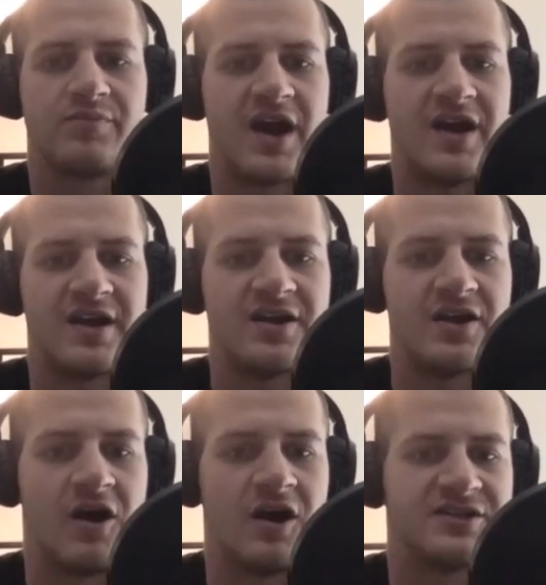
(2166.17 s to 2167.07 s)
Bryan had an
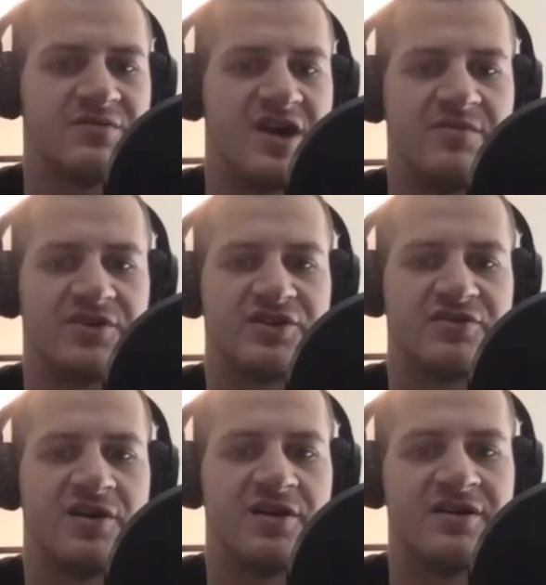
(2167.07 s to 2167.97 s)
awesome amateur
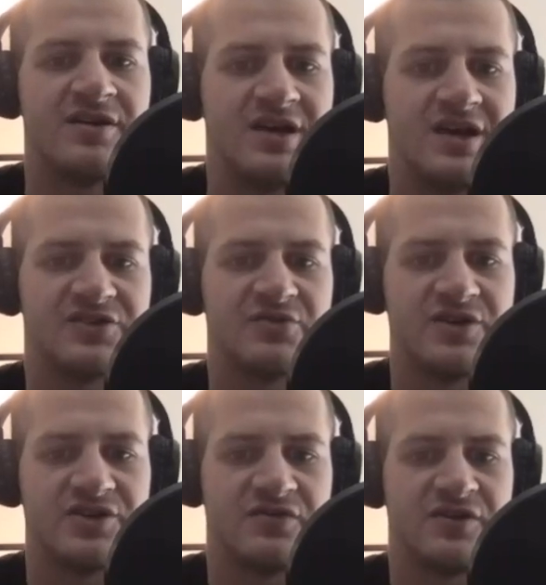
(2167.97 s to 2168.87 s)
run. He has
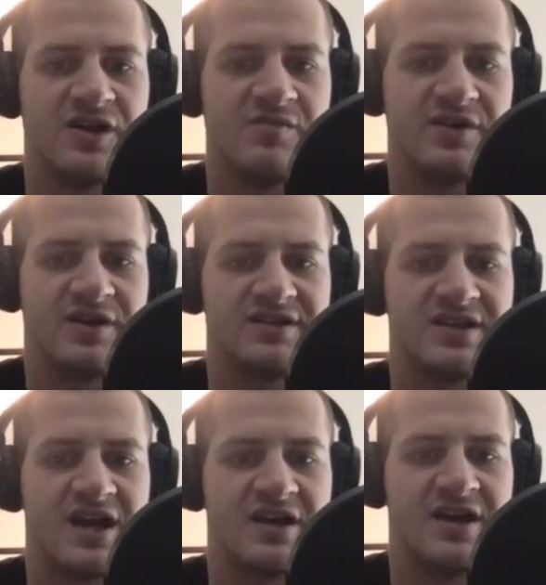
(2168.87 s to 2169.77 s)
wins over Impa
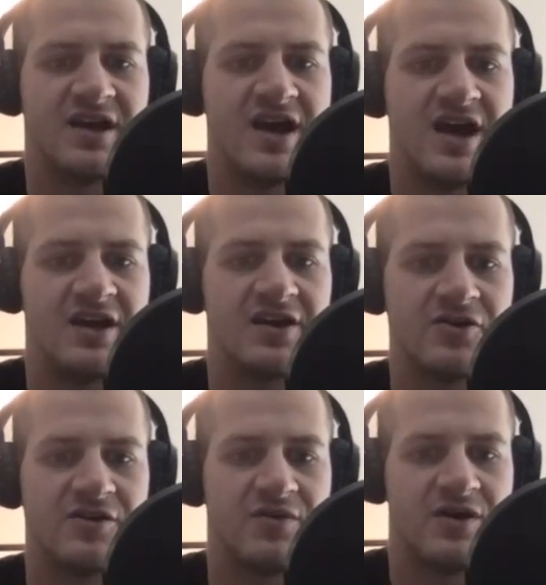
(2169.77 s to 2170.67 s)
Kasaganai and
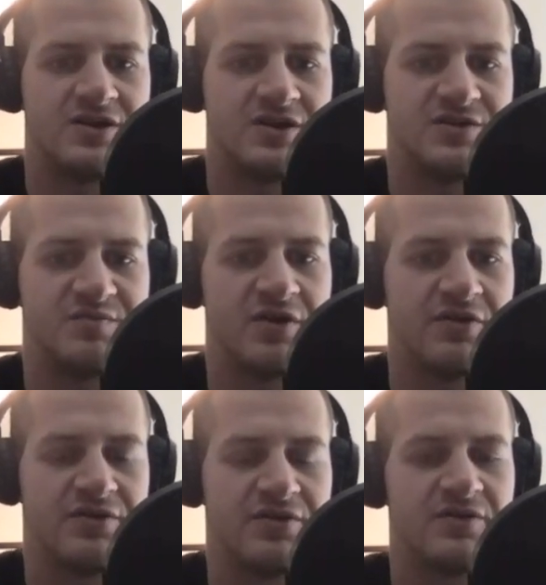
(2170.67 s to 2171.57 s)
Cody Brundage,
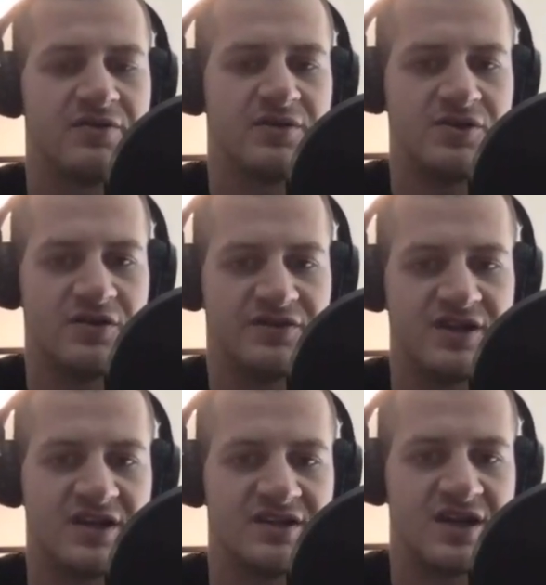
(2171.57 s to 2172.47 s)
both
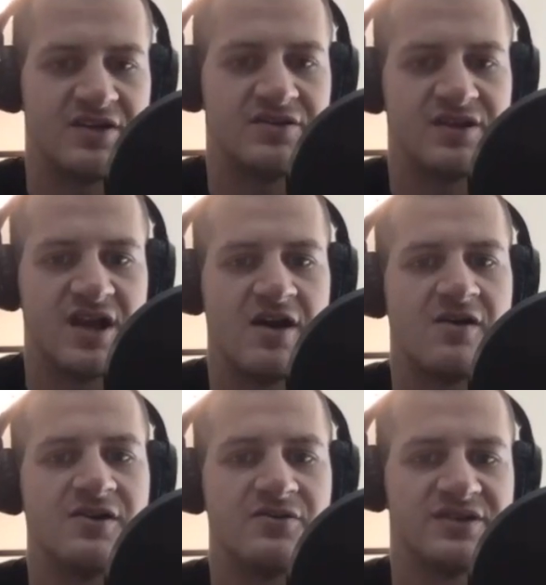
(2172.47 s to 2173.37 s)
UFC contenders
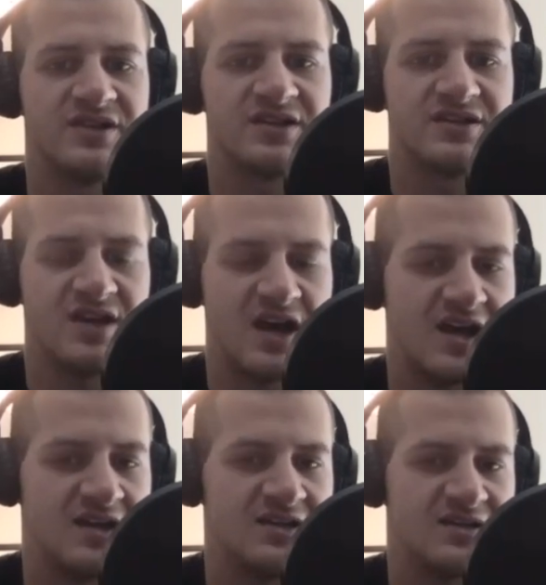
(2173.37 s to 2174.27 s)
now. He's
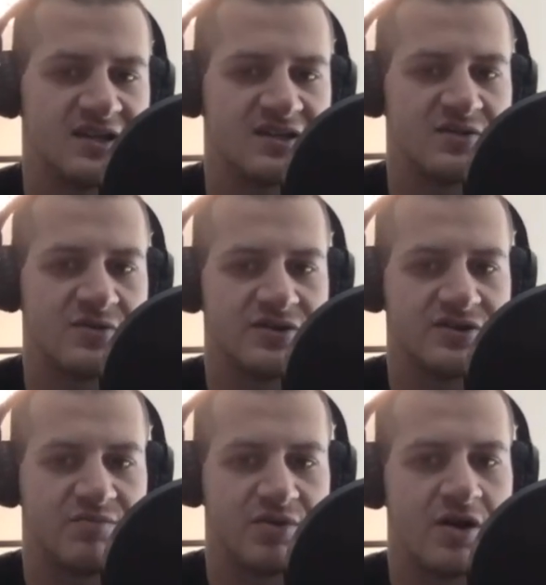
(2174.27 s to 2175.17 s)
6-1
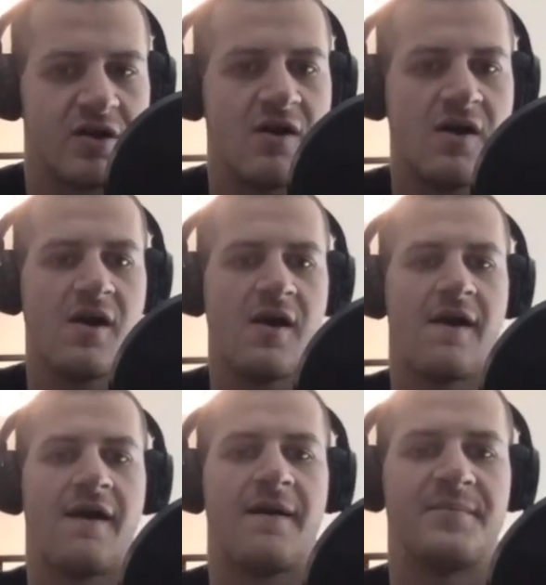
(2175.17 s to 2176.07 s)
as a pro,
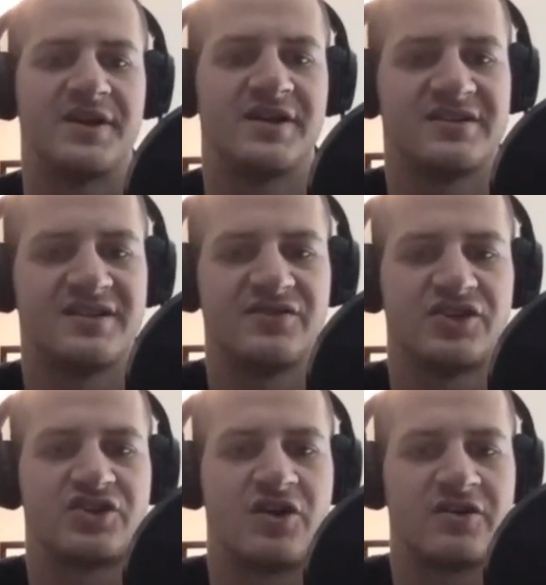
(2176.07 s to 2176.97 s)
but he doesn't have
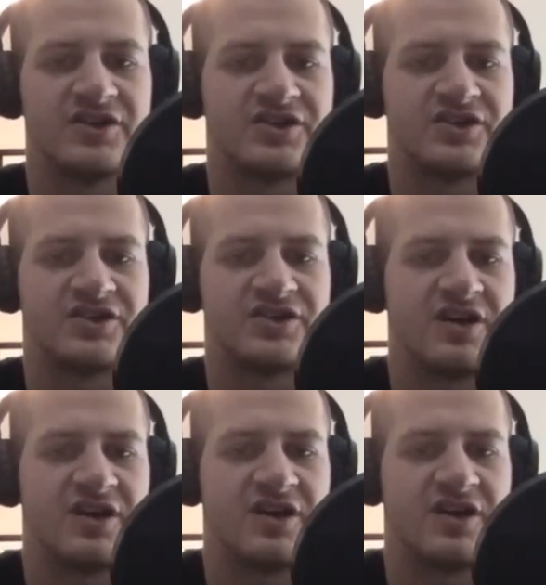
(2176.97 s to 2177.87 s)
his strongest strength of
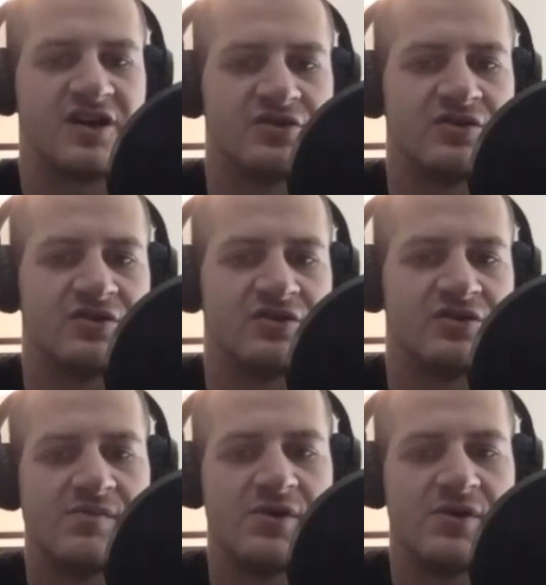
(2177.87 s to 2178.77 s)
schedule.
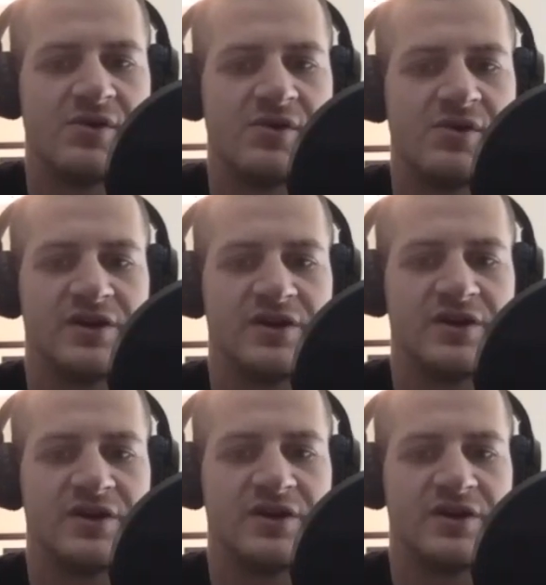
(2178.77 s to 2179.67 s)
Most of his wins, if you
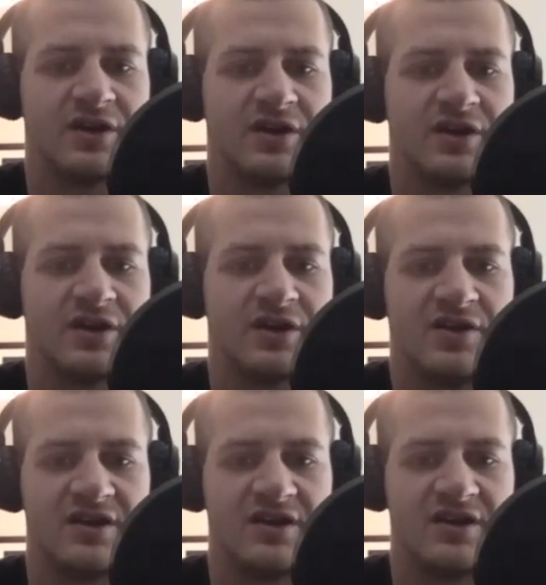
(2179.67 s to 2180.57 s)
look at them, are against
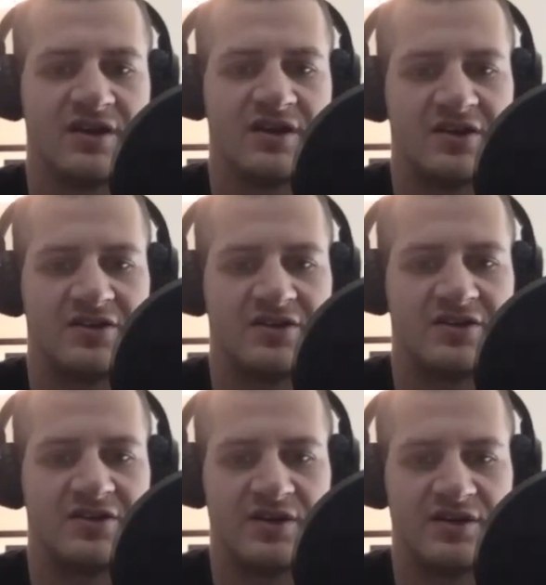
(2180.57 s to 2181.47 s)
guys who are
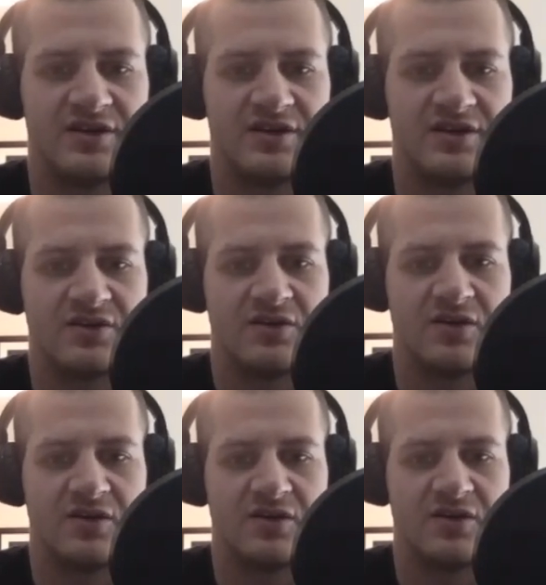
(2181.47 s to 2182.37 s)
winless or
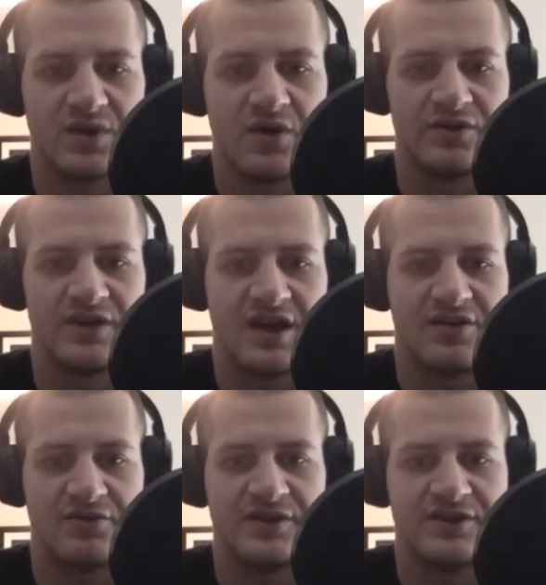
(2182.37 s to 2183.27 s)
only had 3
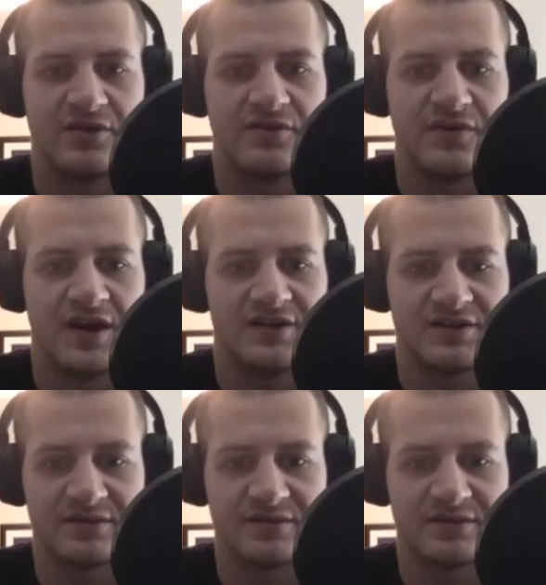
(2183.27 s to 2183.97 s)
total fights.